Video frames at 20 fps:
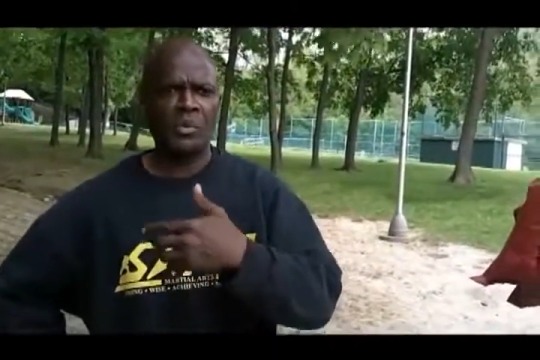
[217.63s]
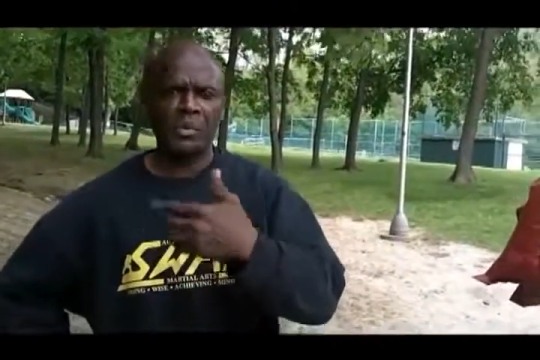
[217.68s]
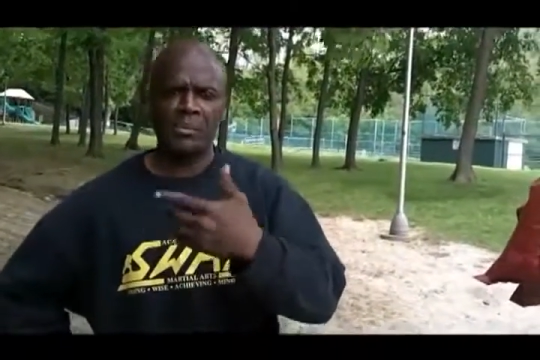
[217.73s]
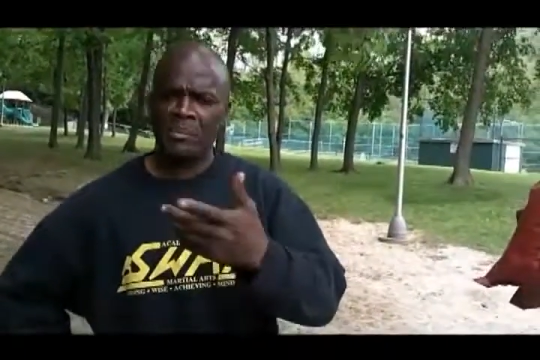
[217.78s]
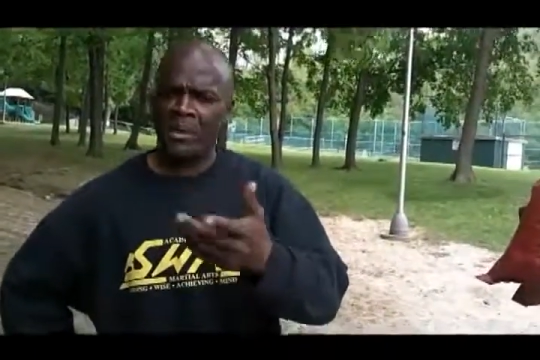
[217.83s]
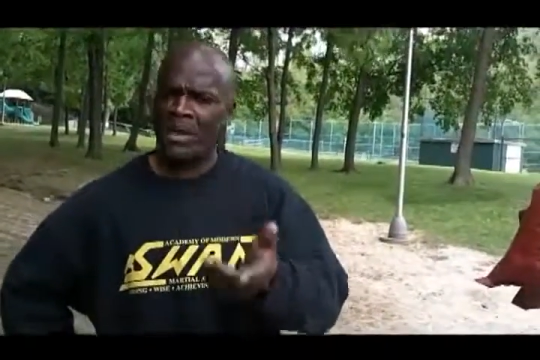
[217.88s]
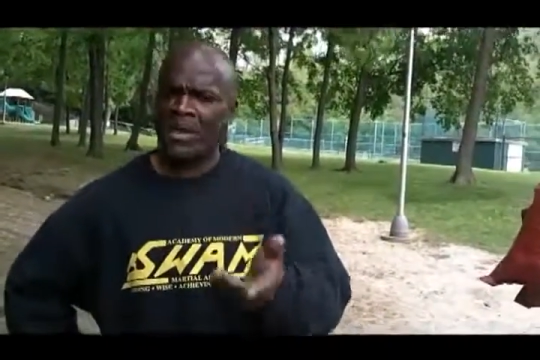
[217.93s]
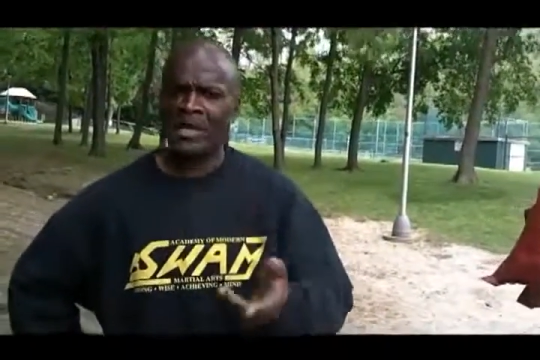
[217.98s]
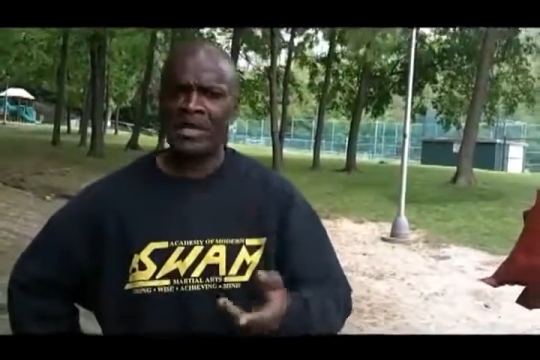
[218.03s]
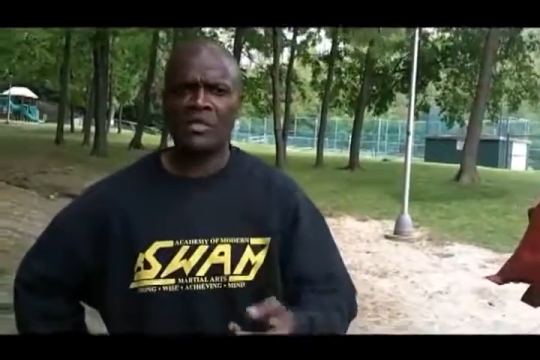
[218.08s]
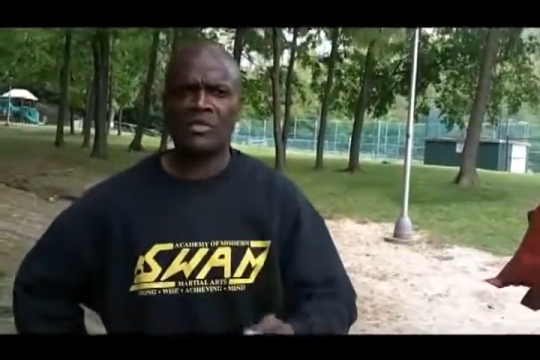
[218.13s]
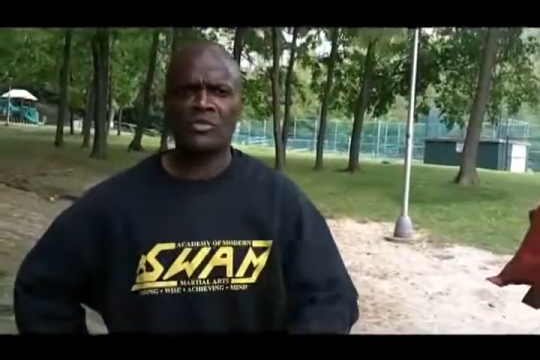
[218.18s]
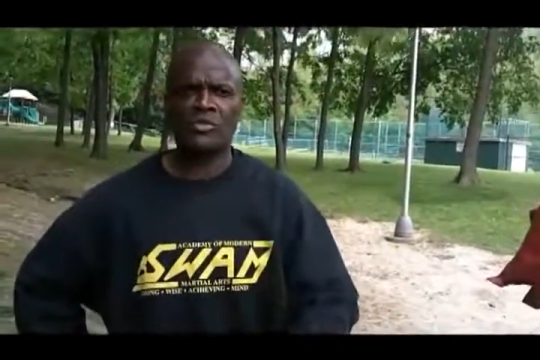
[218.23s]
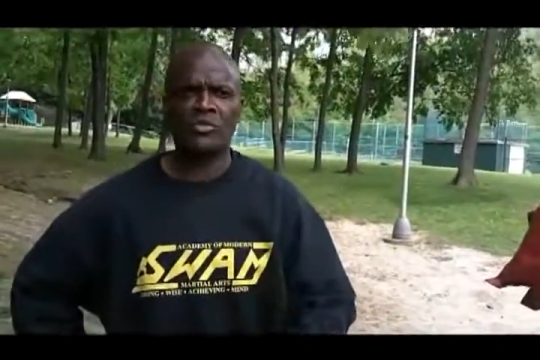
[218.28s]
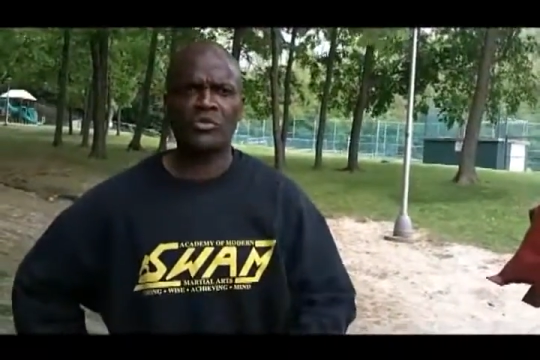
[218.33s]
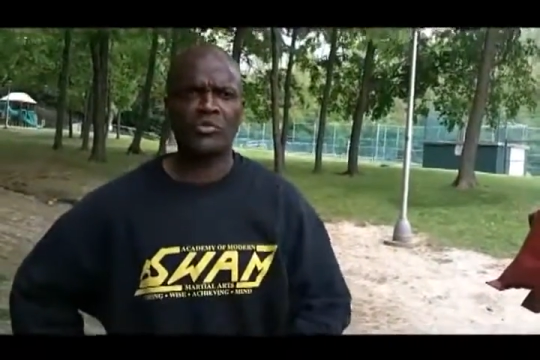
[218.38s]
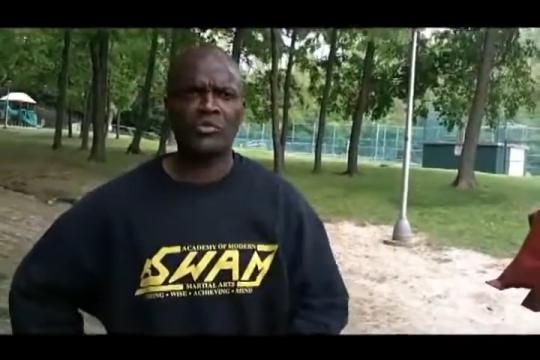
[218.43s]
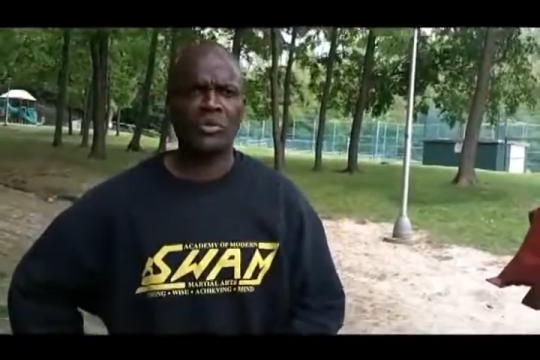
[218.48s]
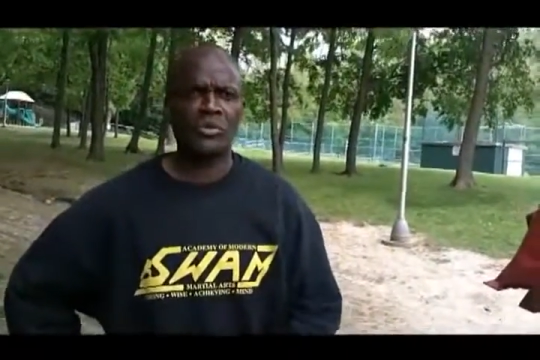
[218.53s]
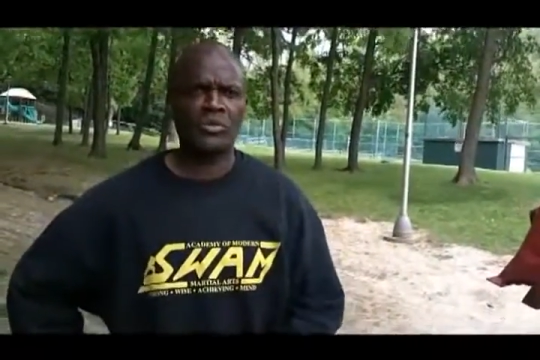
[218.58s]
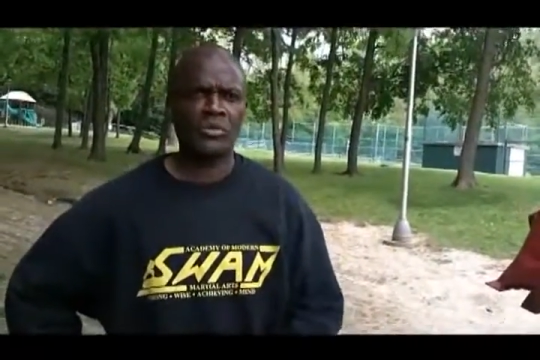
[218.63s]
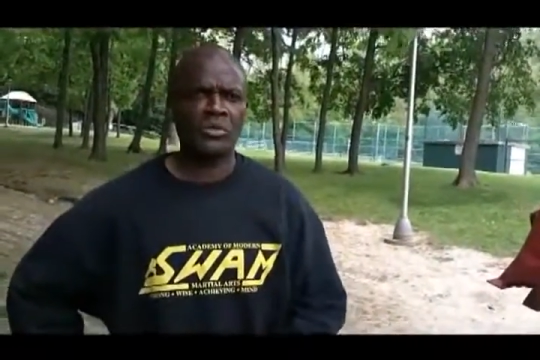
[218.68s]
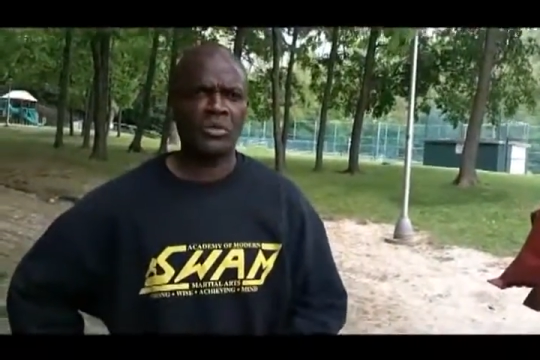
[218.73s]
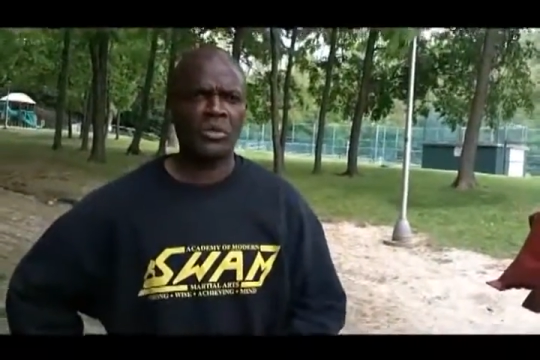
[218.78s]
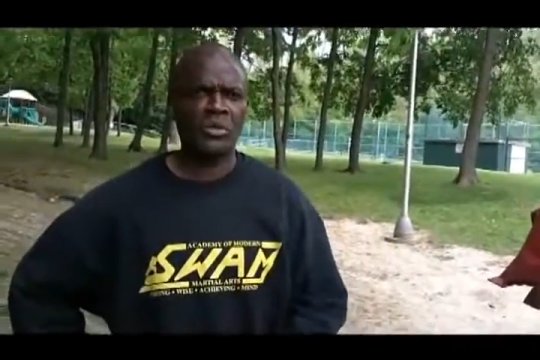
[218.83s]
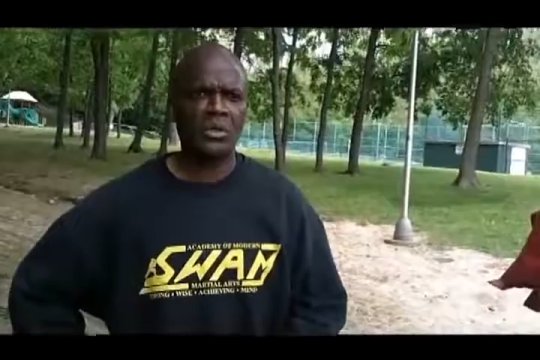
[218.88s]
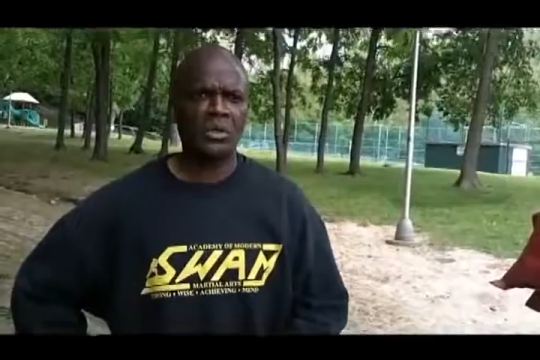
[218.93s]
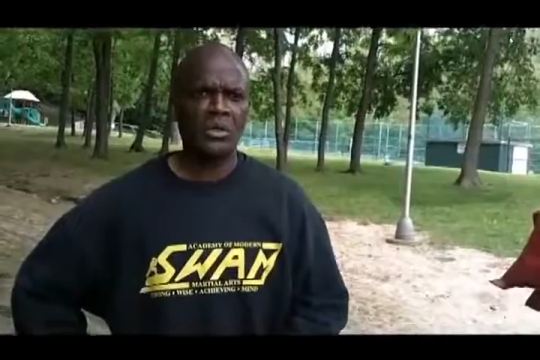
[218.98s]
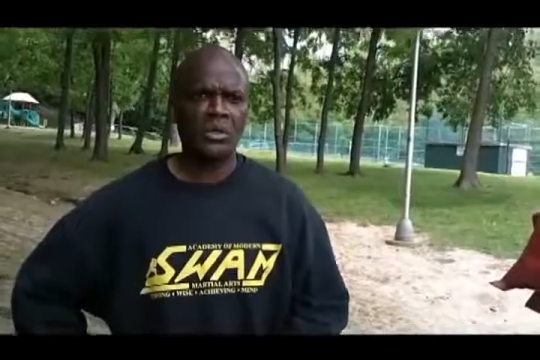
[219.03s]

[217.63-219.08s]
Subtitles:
be mad at students.